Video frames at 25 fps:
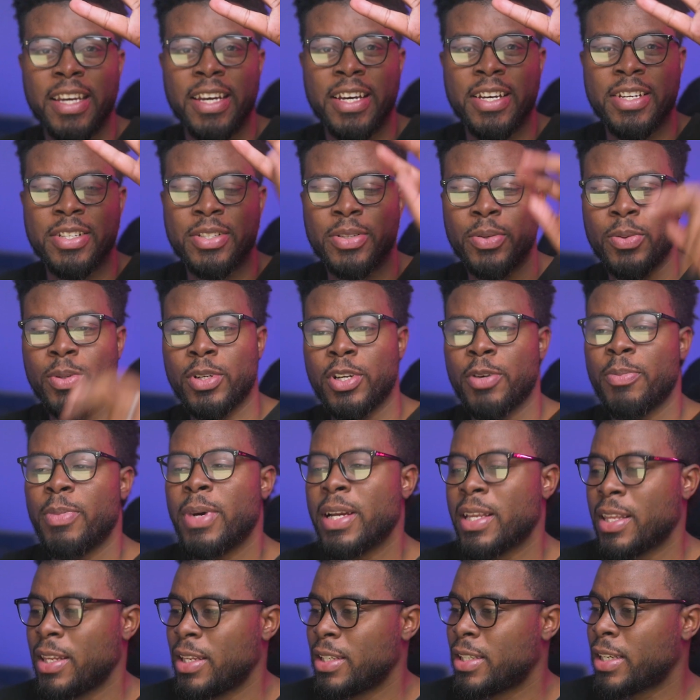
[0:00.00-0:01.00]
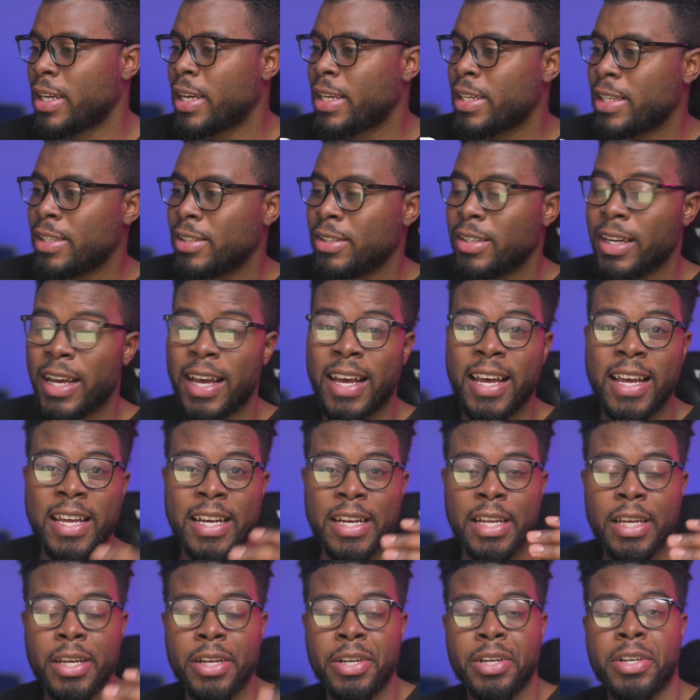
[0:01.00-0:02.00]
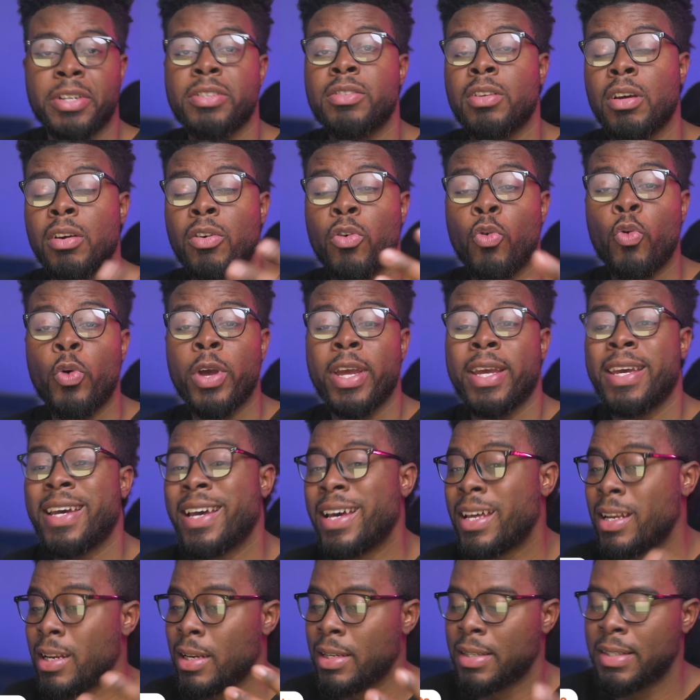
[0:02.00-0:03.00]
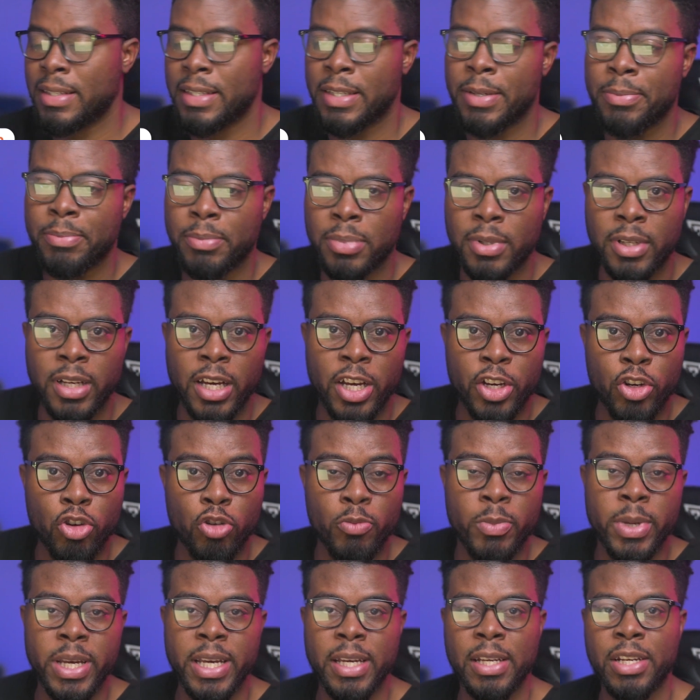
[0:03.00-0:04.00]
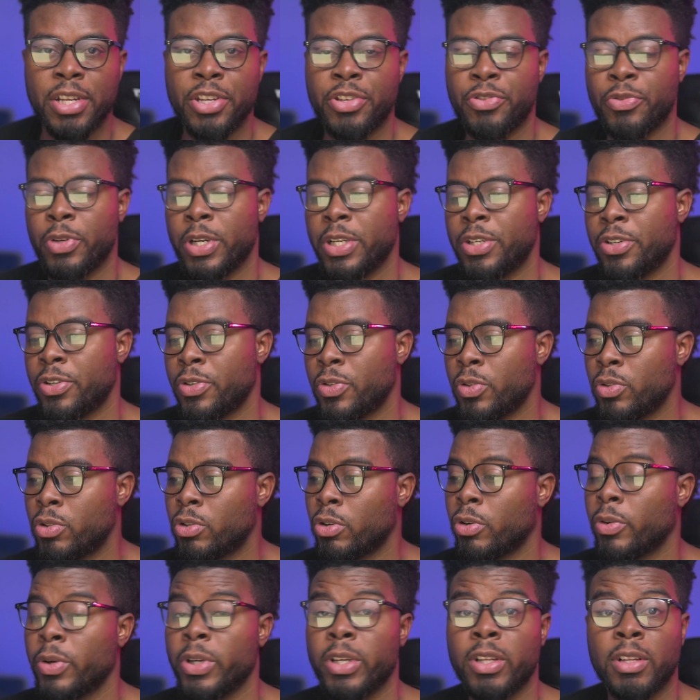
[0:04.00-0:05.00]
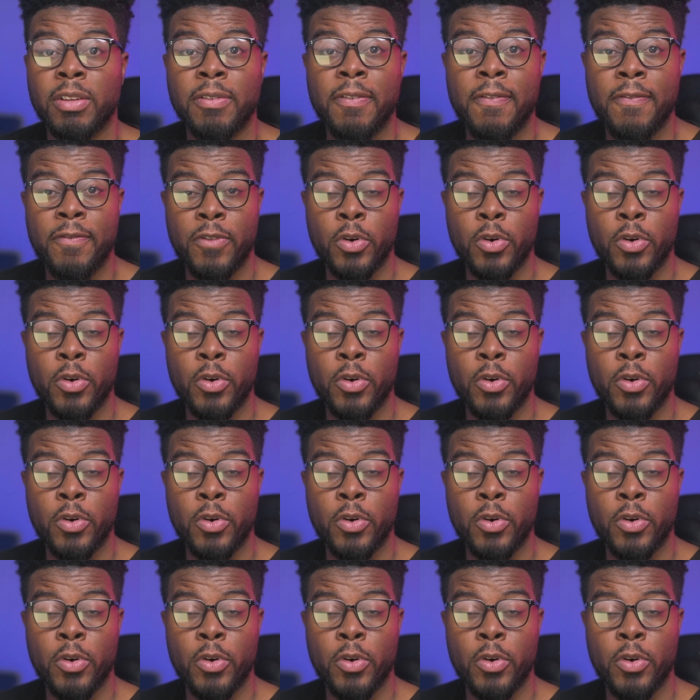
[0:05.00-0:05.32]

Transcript: guys, welcome back to the channel and here's a quick and simple Adobe Illustrator tutorial